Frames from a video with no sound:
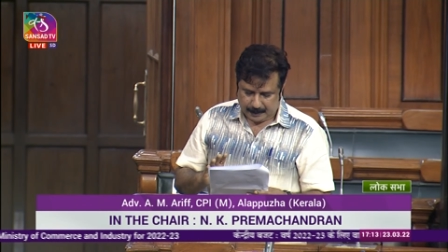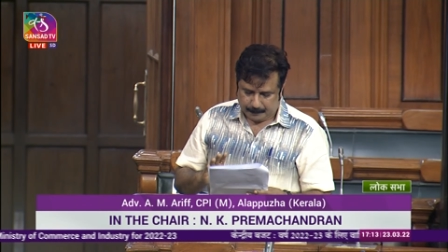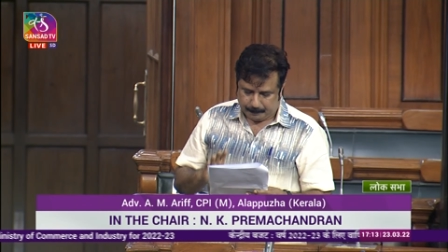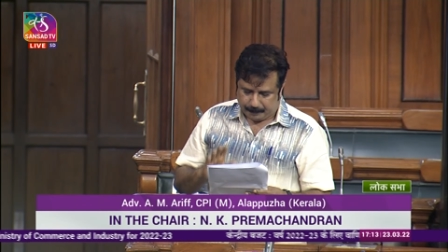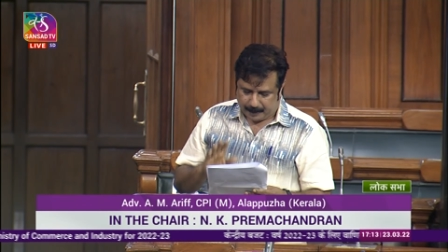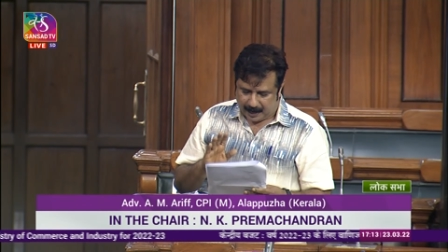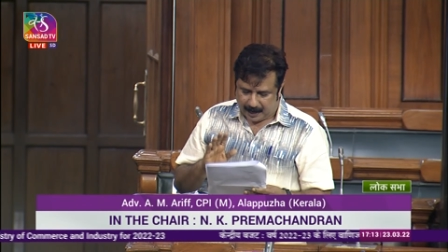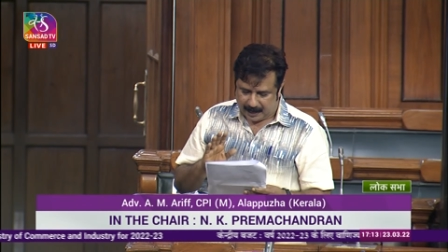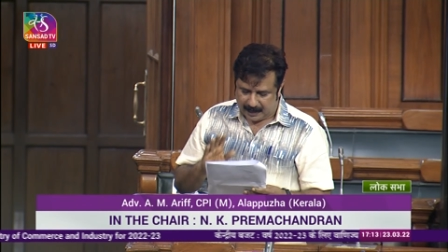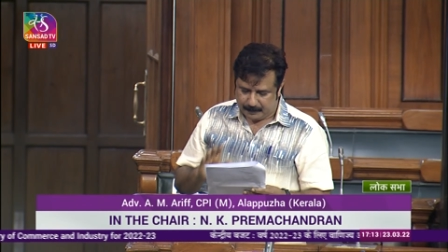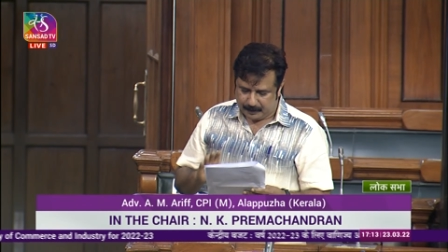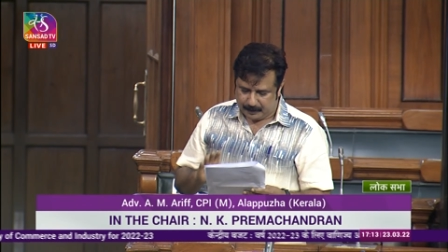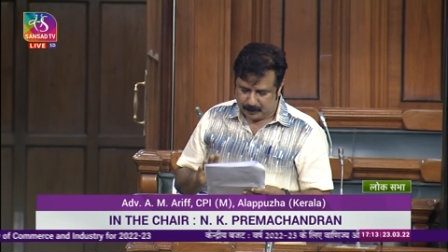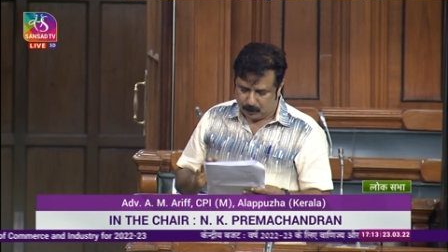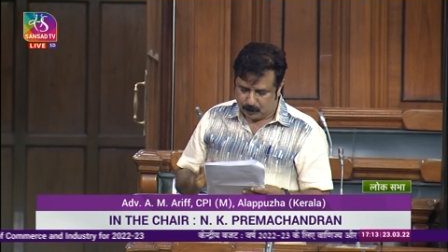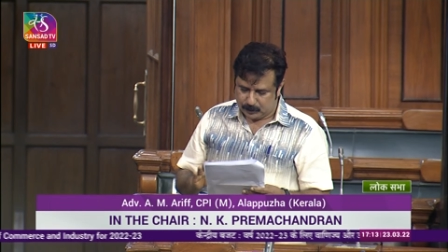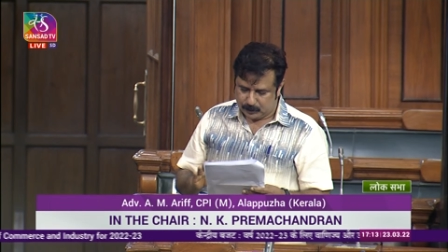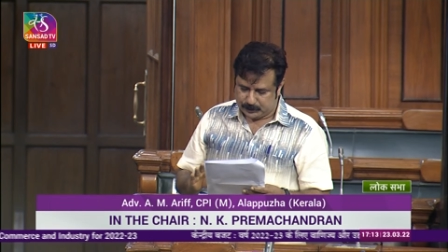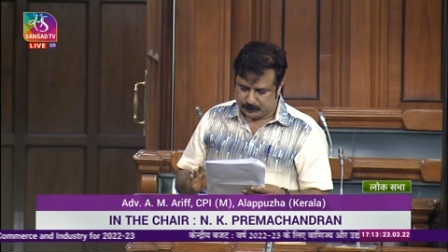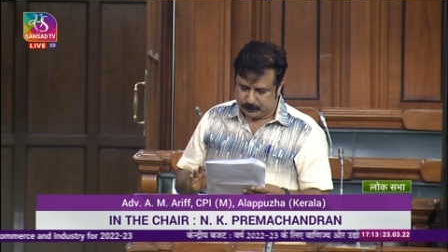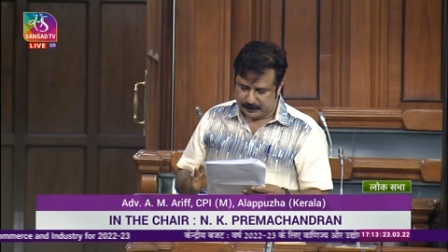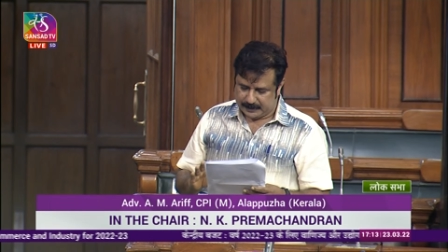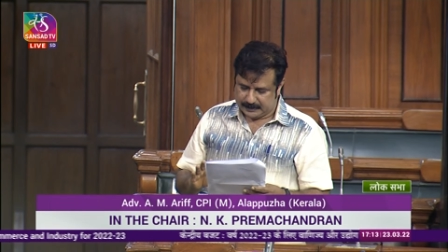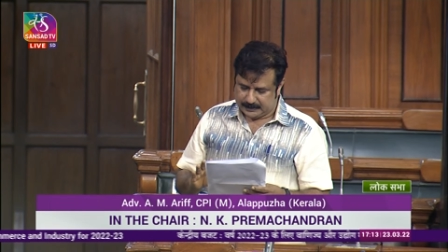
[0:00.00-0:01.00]
parliament
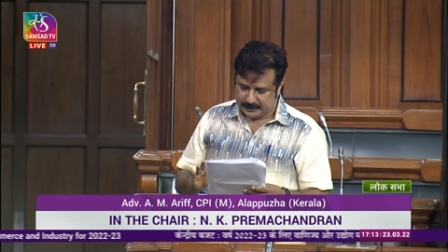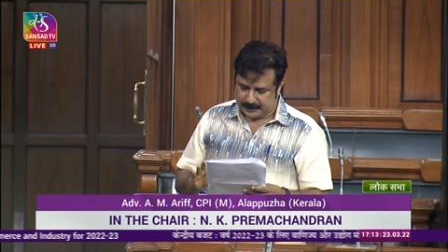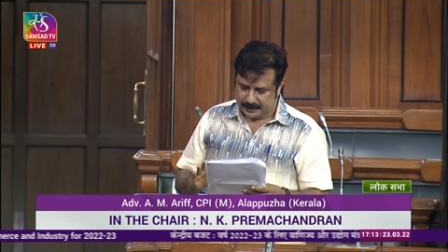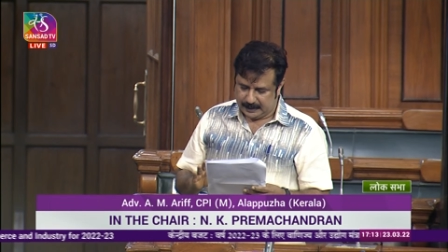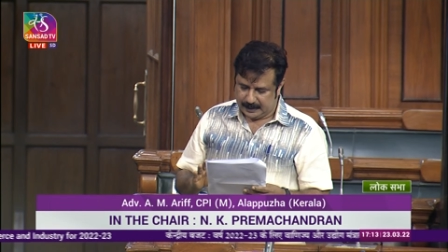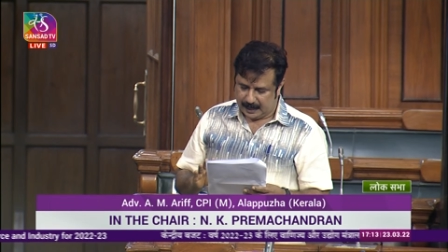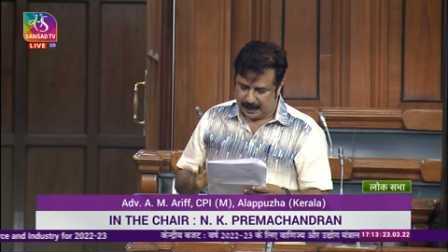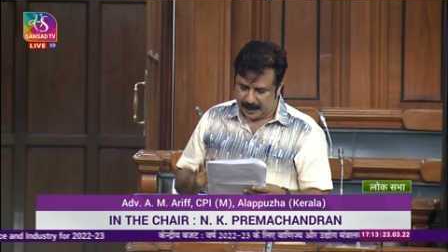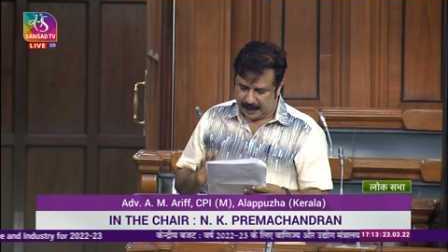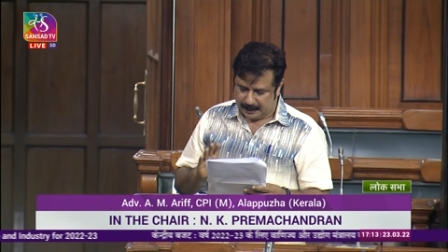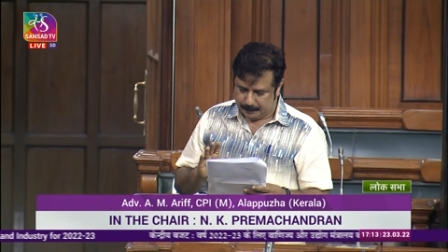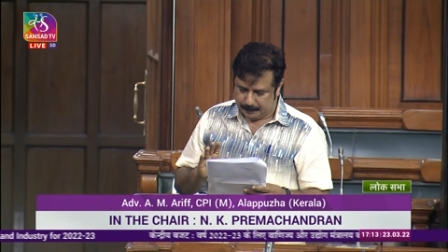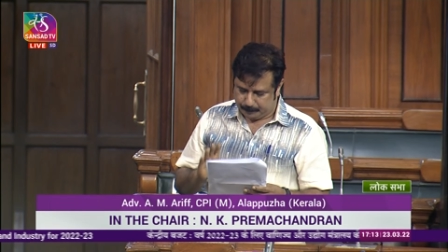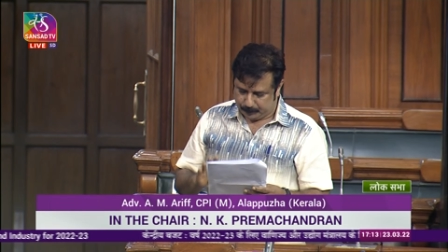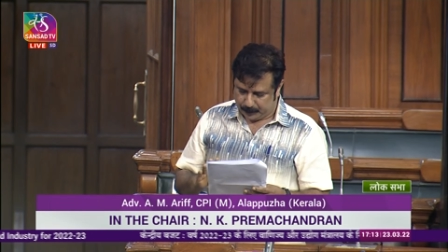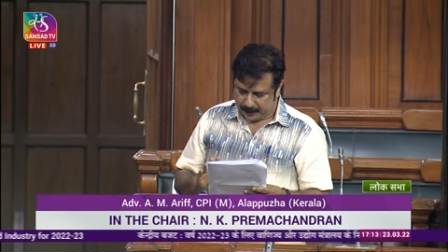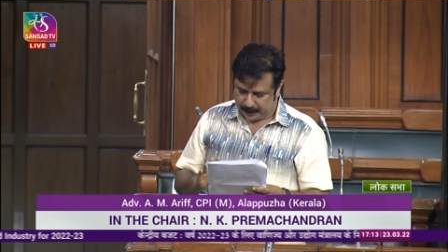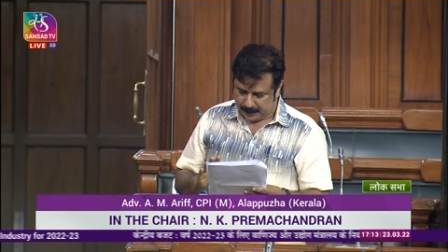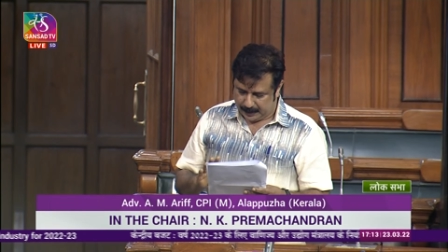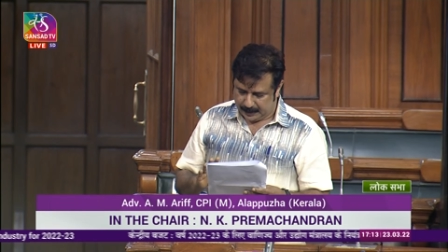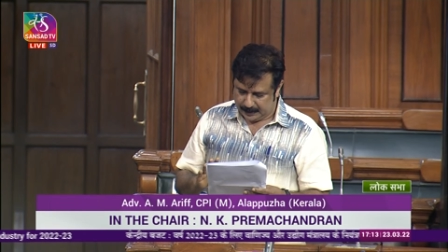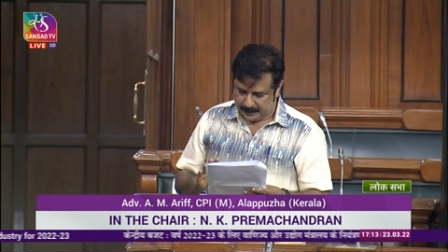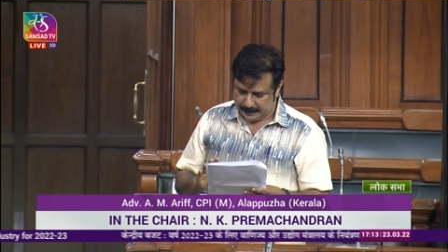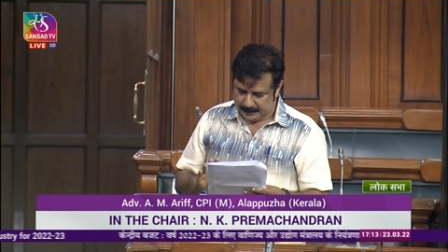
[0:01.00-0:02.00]
constituency,
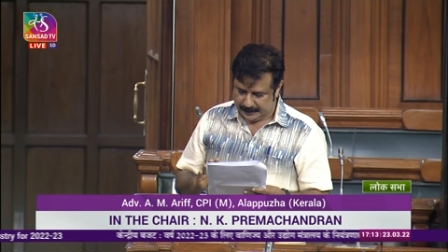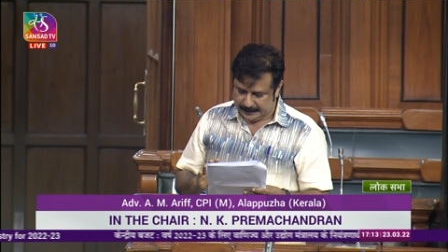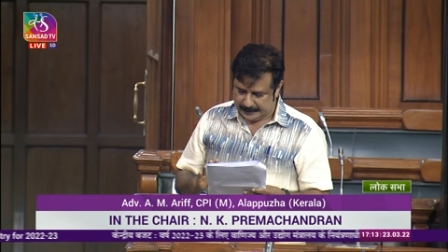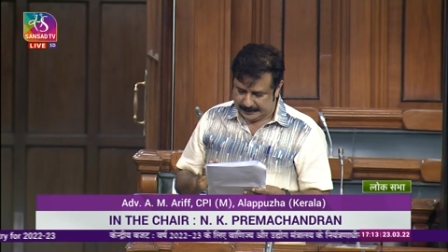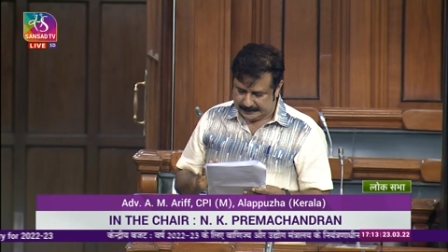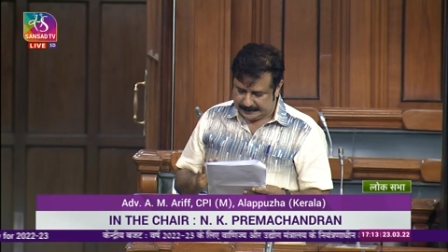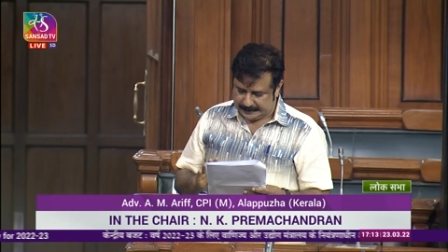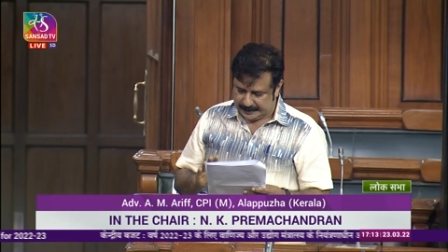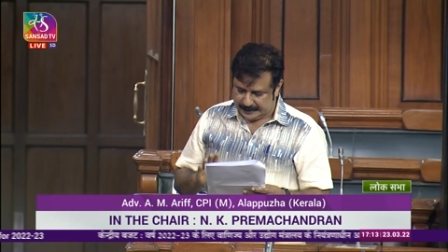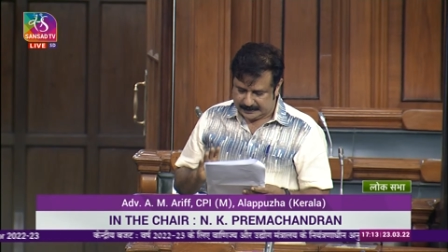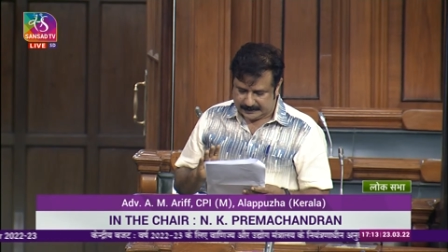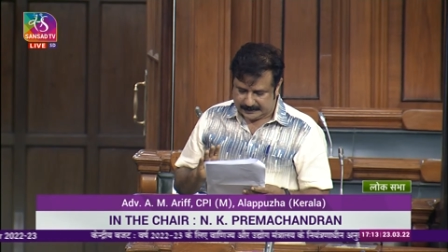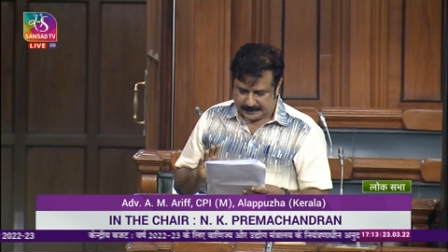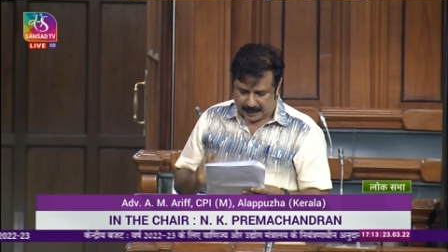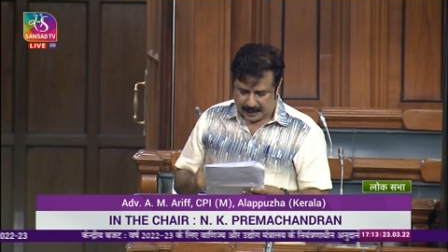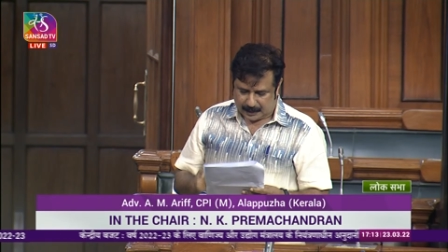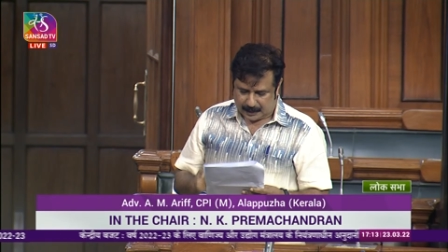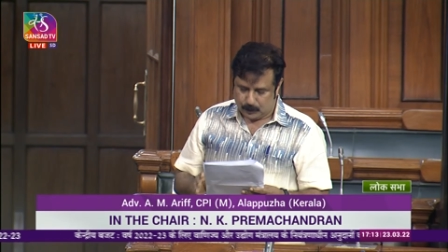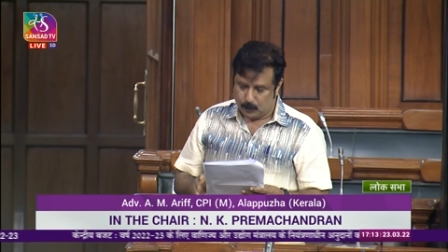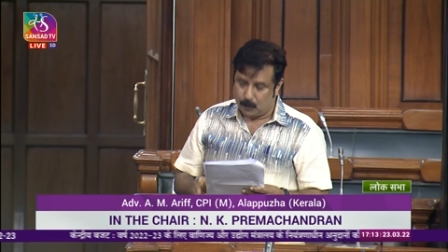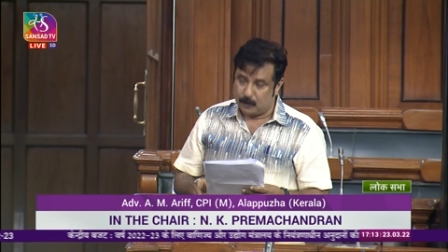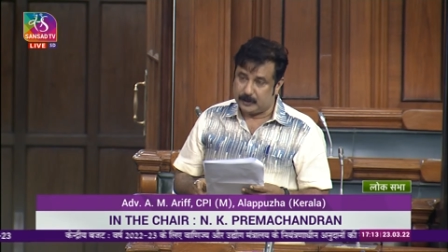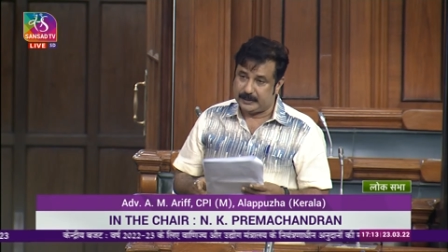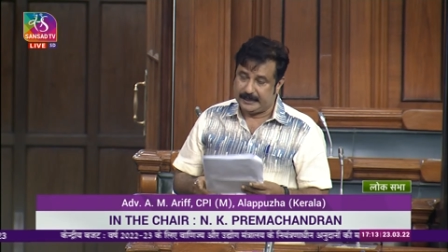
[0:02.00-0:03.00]
Alappuzha, things
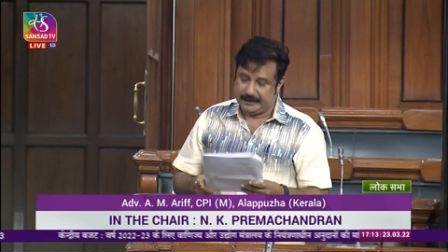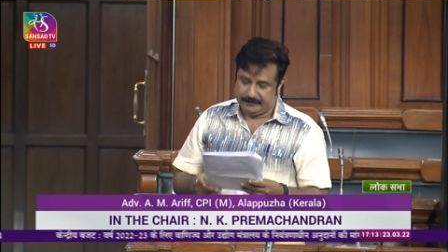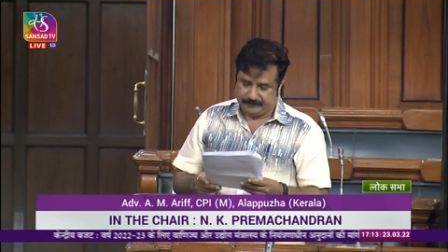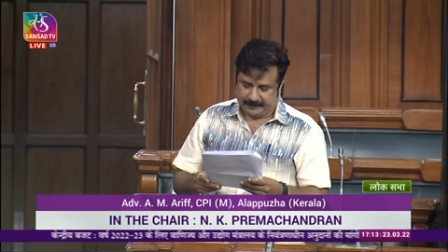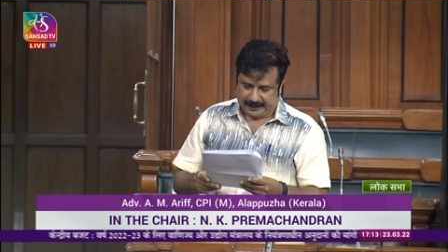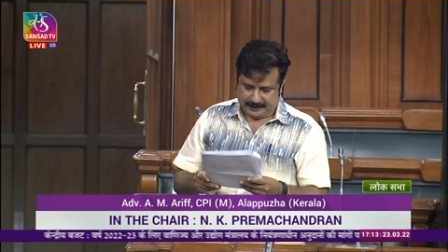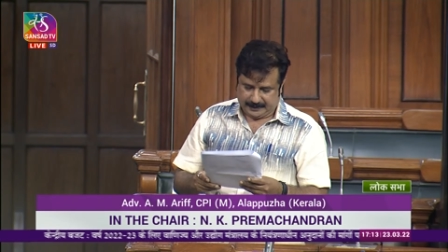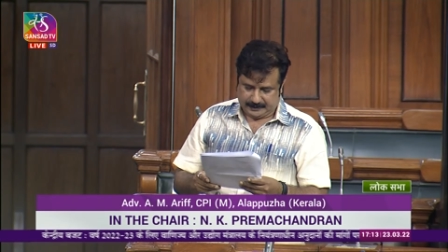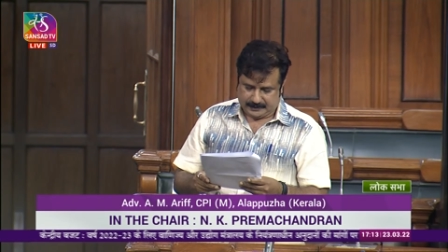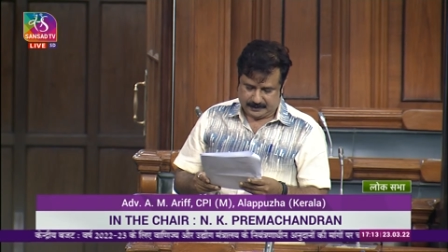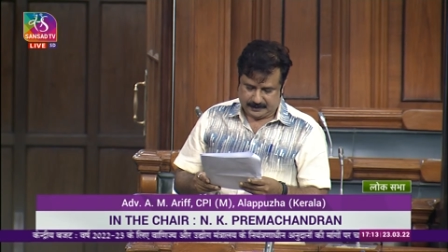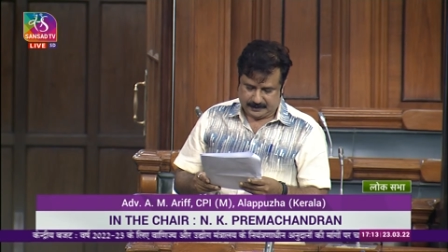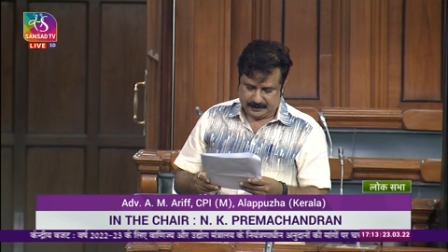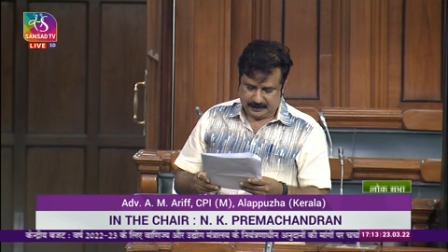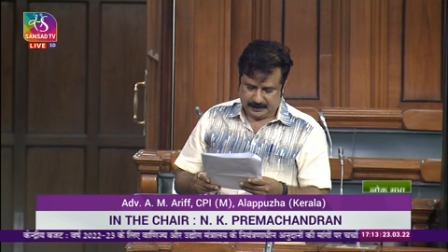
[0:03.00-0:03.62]
are no different.